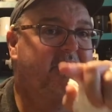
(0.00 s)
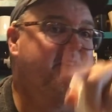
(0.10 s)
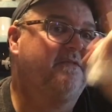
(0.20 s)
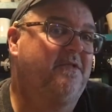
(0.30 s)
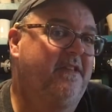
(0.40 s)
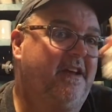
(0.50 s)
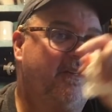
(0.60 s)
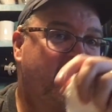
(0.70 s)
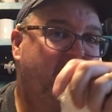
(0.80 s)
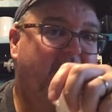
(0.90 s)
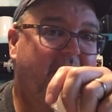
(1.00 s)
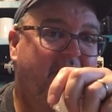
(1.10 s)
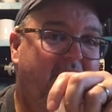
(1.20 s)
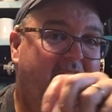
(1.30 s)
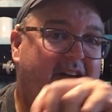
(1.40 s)
these after that other Philly
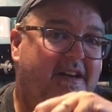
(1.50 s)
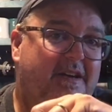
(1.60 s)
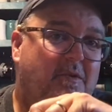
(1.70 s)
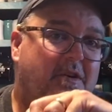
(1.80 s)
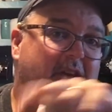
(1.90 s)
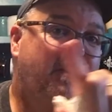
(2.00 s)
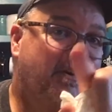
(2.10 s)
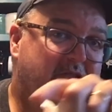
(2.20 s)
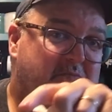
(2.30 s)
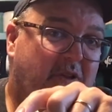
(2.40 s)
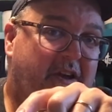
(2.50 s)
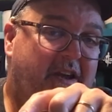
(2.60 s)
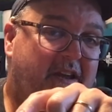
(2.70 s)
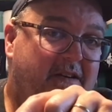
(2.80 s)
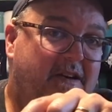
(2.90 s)
where the Eagles play.
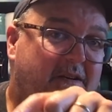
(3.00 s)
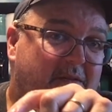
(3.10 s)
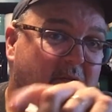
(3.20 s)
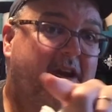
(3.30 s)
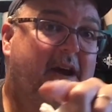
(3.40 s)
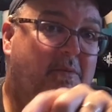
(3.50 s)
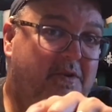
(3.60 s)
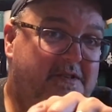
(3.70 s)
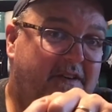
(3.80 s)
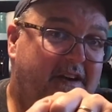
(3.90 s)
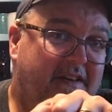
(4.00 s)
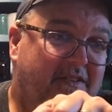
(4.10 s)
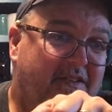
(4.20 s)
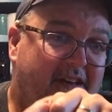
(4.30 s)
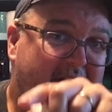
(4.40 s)
We're Cowboys fans.
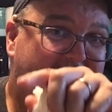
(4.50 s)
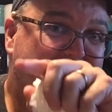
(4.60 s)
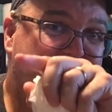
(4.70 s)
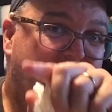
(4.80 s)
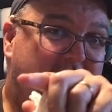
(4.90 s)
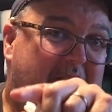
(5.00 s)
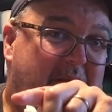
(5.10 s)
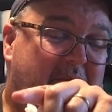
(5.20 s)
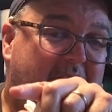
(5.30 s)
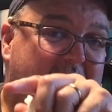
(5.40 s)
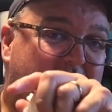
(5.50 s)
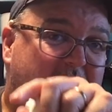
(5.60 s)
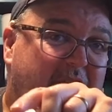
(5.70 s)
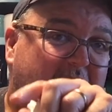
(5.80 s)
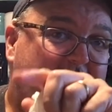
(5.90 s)
So we're going to name it after
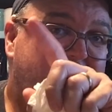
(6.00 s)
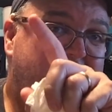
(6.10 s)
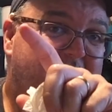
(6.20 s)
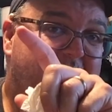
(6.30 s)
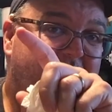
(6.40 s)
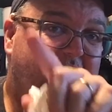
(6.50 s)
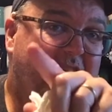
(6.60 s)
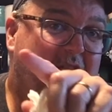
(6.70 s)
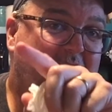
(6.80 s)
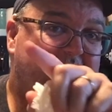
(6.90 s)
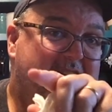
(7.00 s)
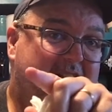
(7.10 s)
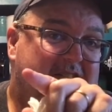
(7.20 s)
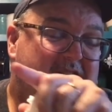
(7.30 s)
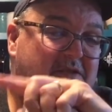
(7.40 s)
Philadelphia,
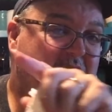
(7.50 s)
Texas. If